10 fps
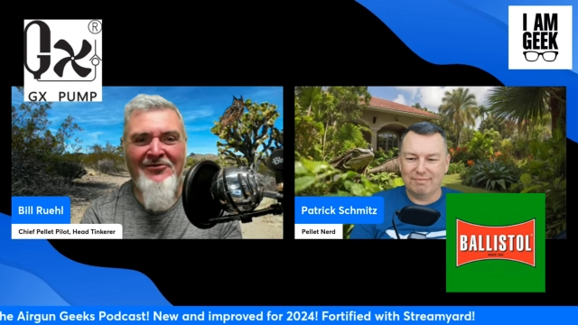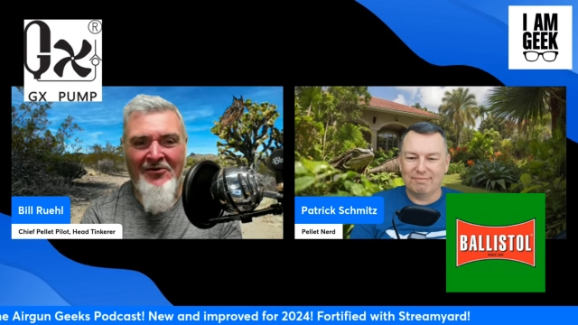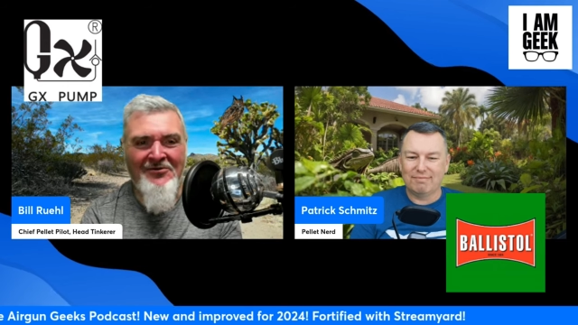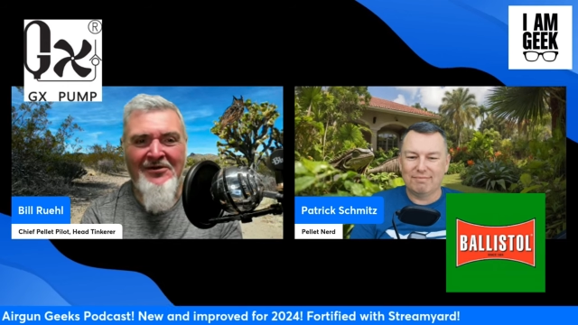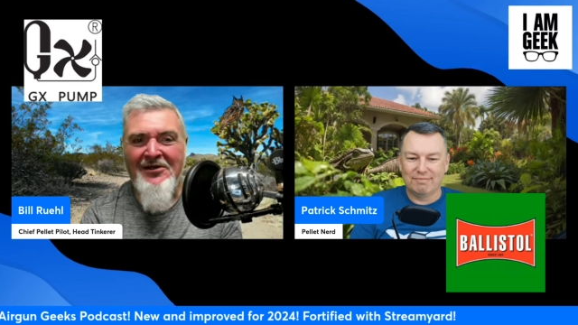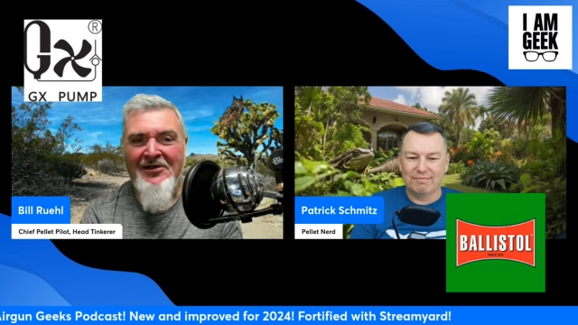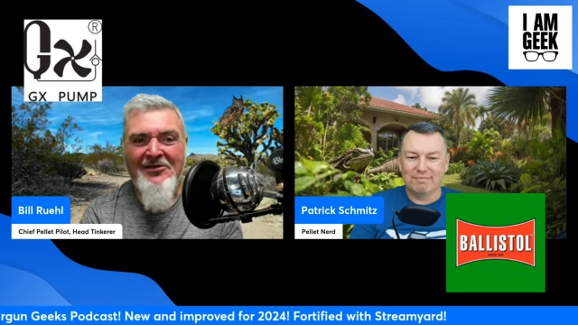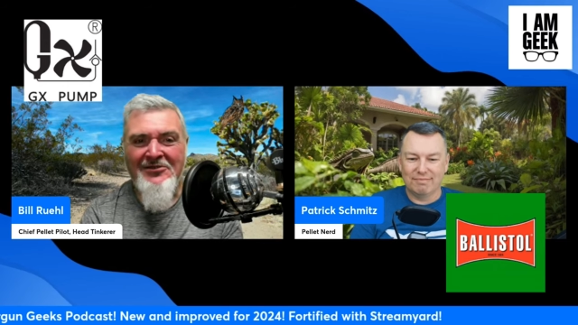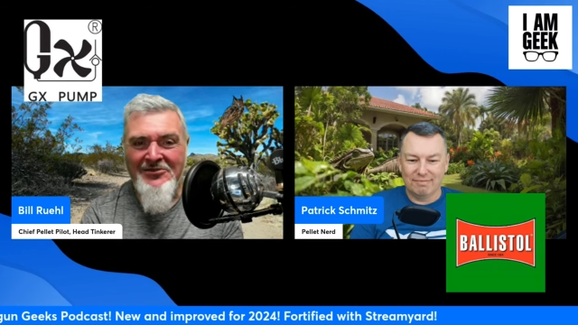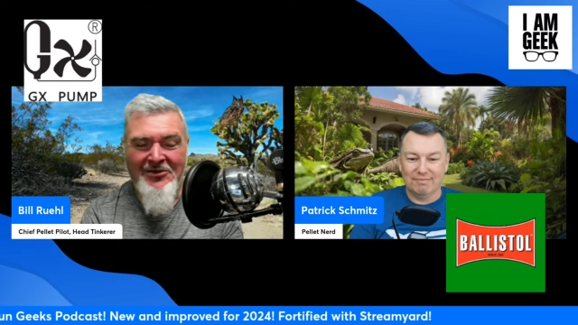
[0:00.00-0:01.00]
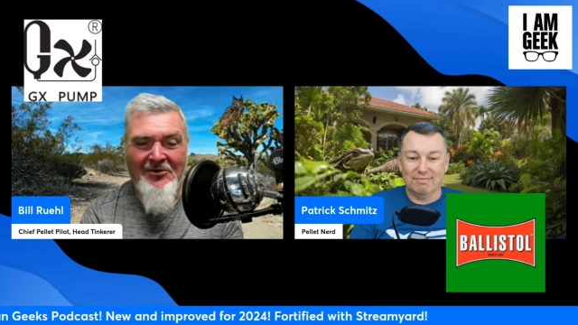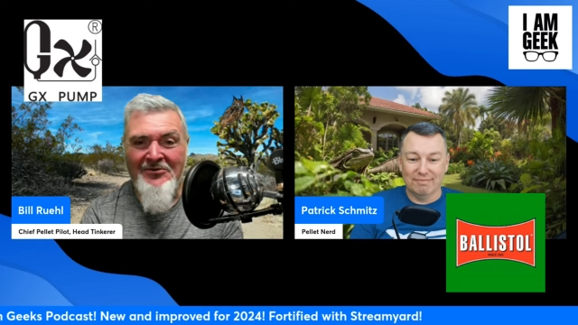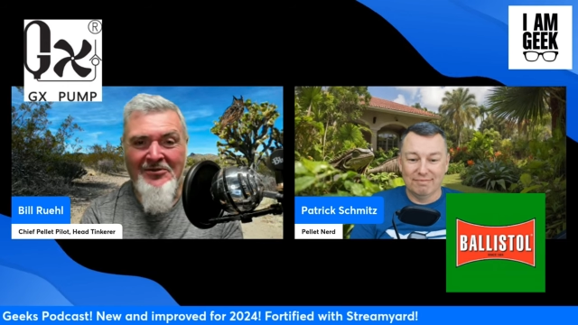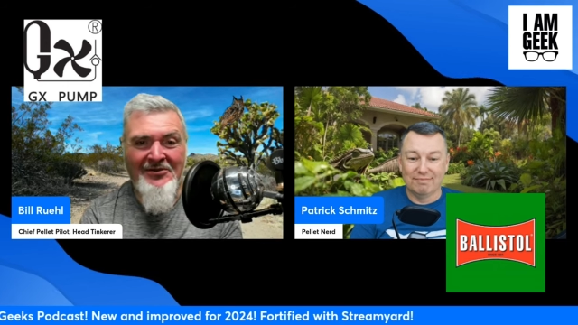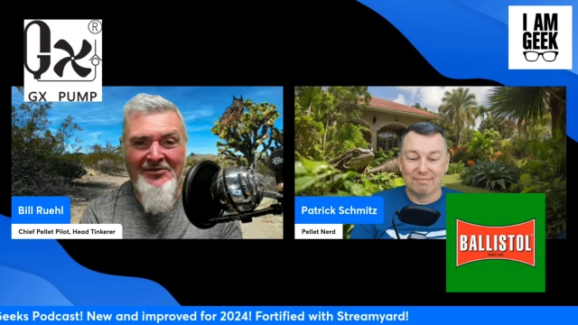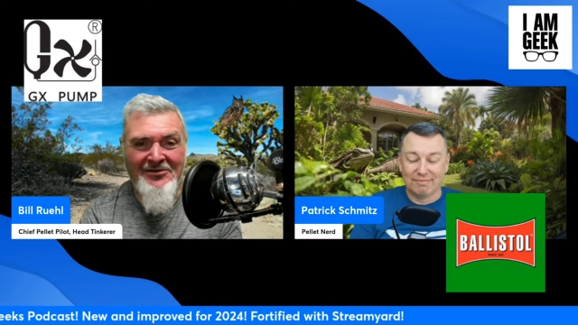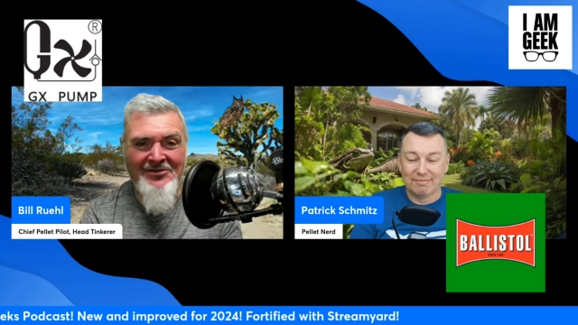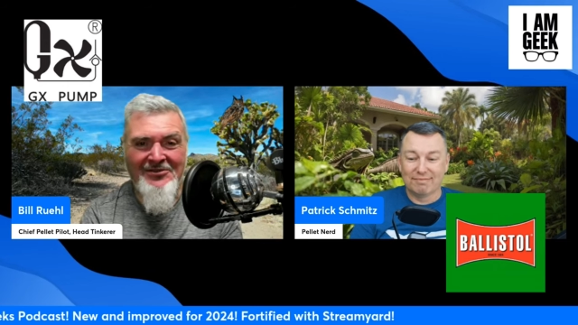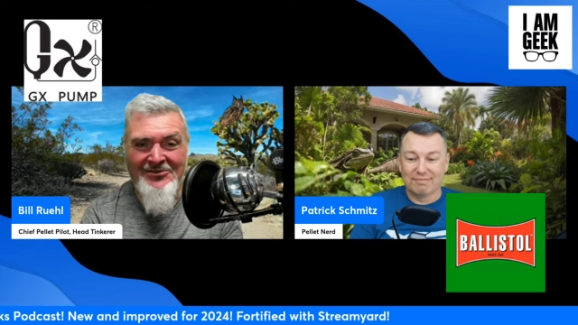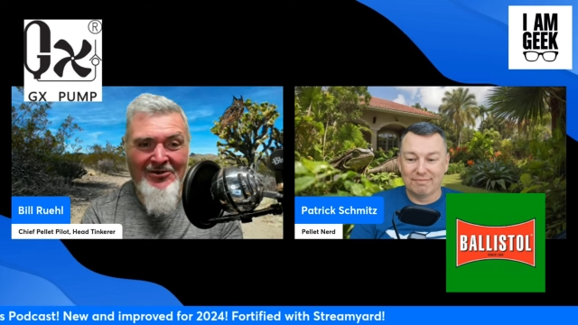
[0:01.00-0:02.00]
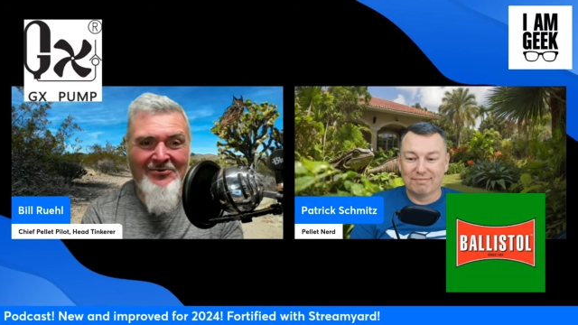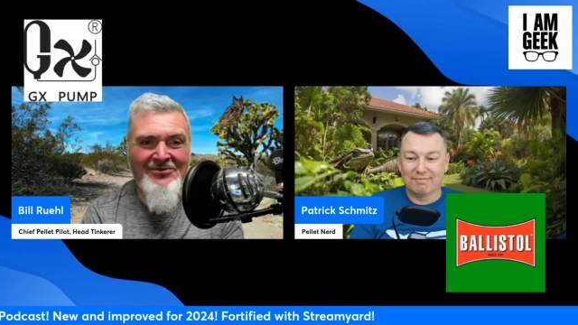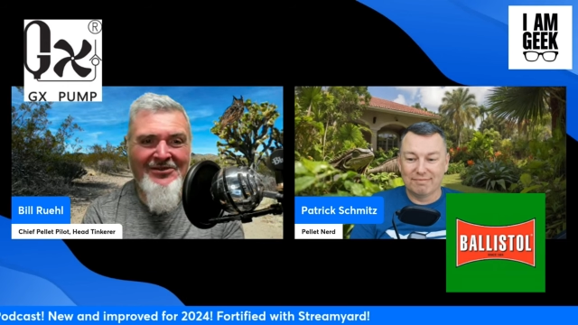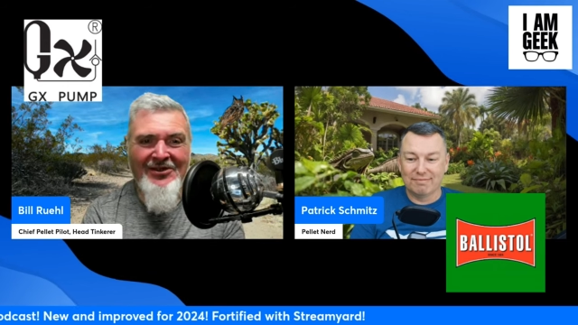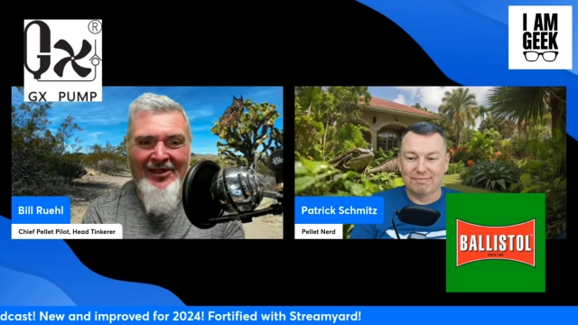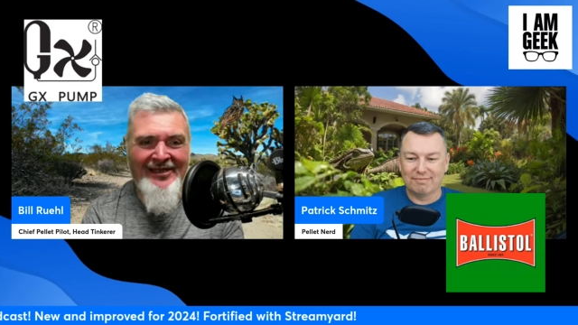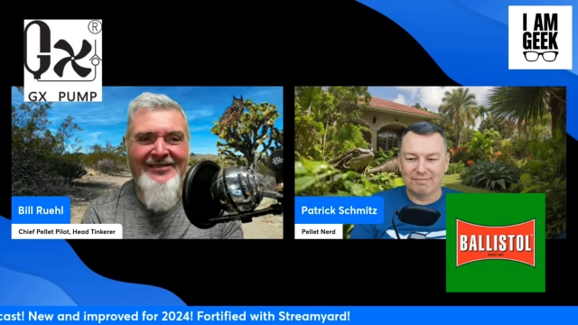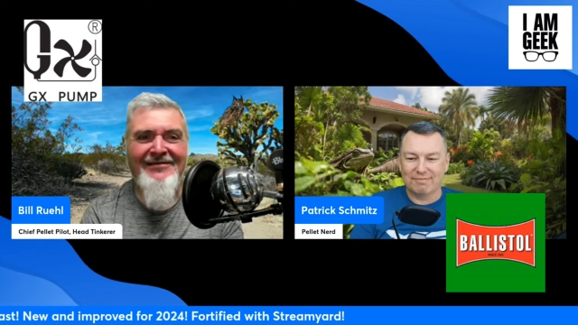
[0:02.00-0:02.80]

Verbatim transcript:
Speaker 1: Don't mm-hmm. don't don't let